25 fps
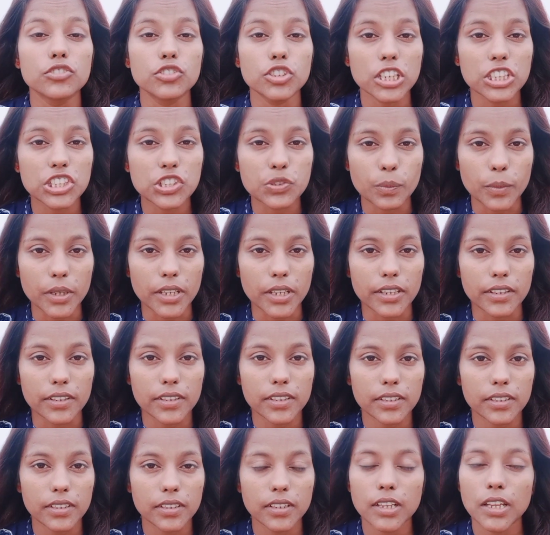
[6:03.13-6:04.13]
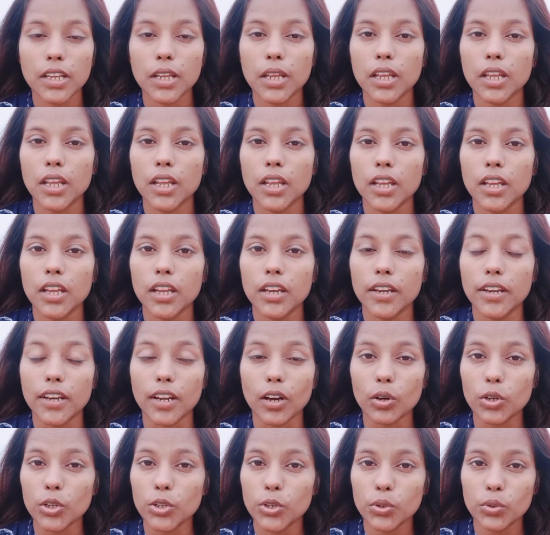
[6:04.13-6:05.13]
judgment.
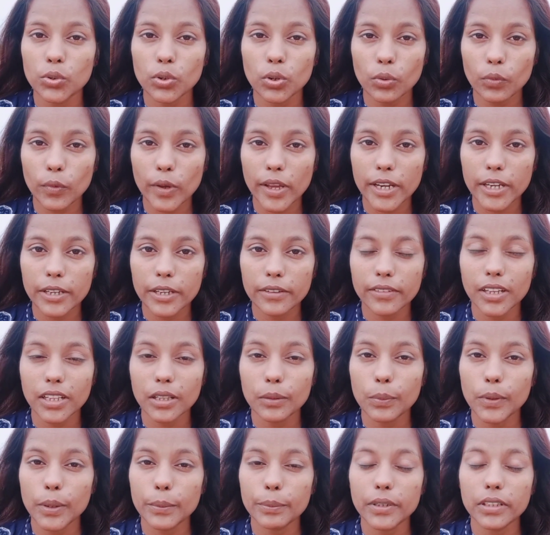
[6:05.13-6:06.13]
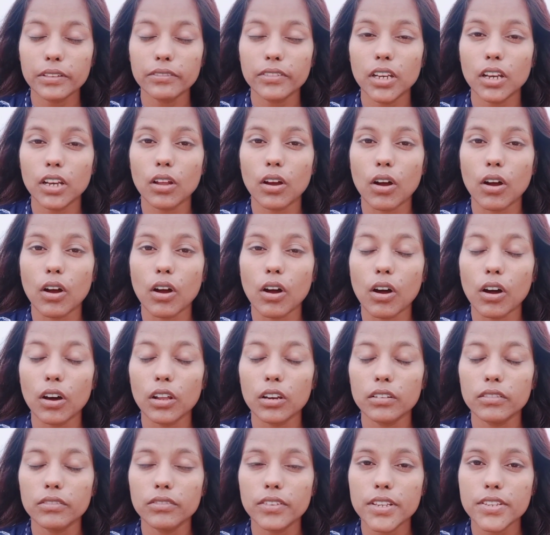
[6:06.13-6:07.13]
Now, you know very well, people will
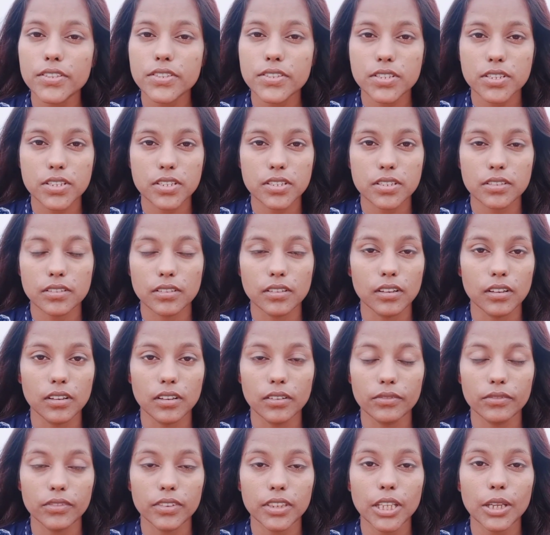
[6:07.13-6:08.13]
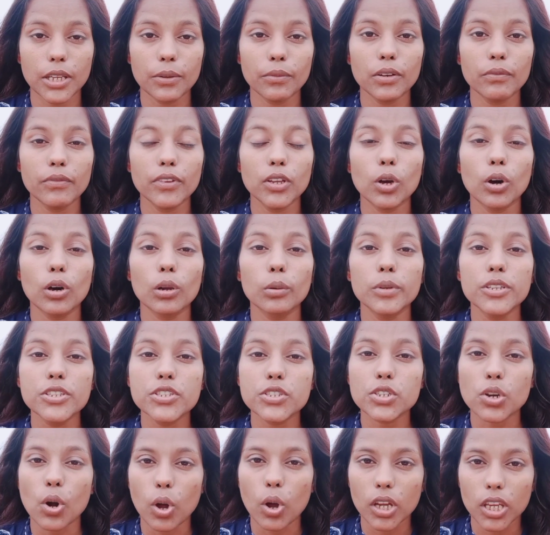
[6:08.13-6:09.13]
always, they will be always
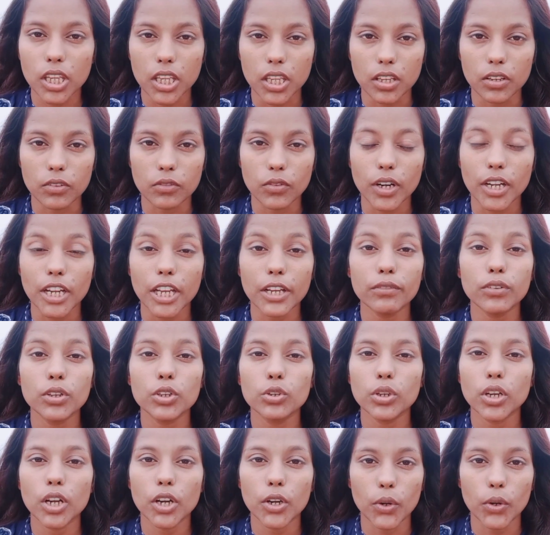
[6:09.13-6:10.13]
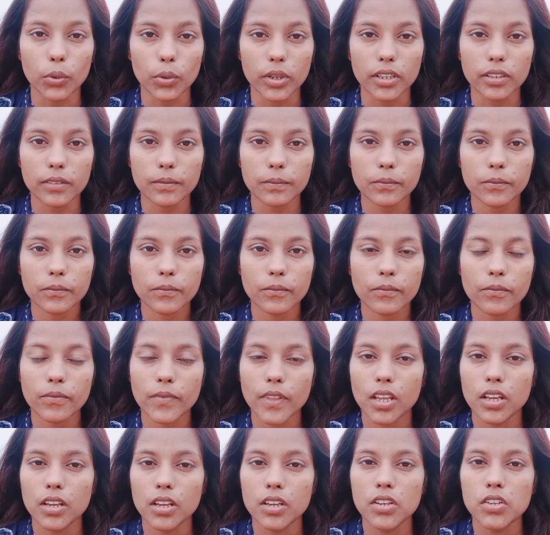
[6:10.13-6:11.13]
talking whatever you are doing.
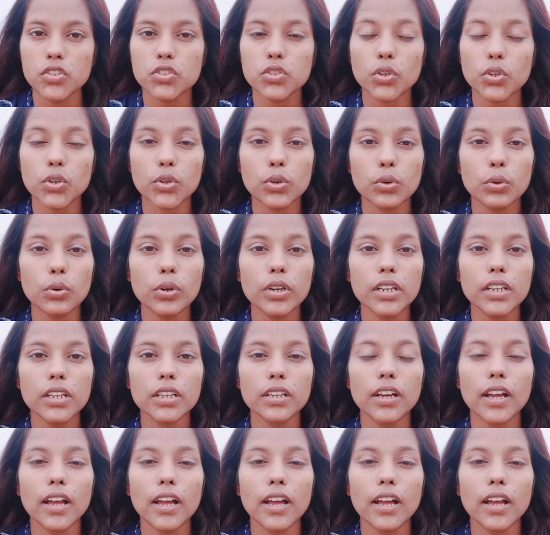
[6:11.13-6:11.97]
So don't